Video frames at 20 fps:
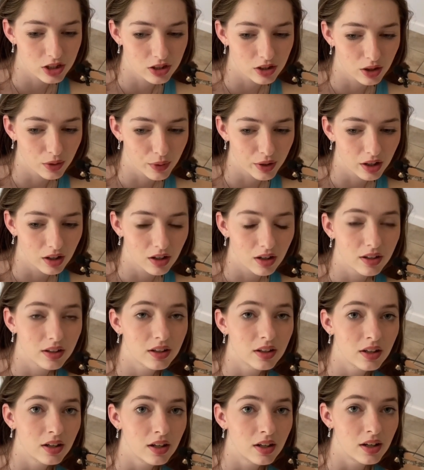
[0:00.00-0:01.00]
going on.
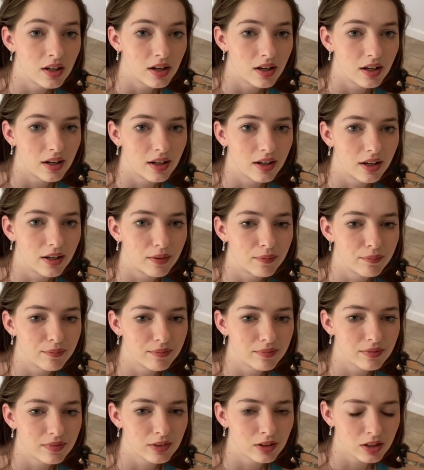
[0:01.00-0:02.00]

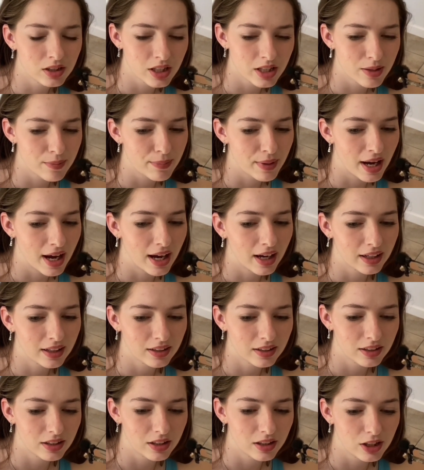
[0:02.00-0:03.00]
Looking back,
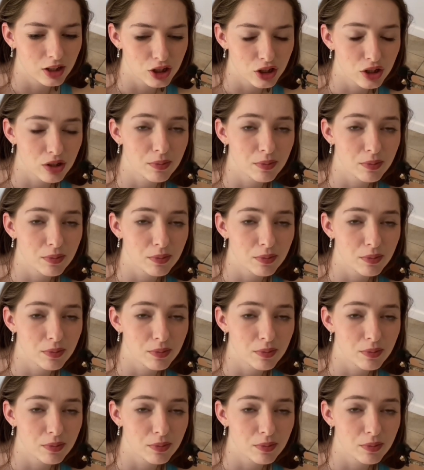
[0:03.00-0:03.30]
it should have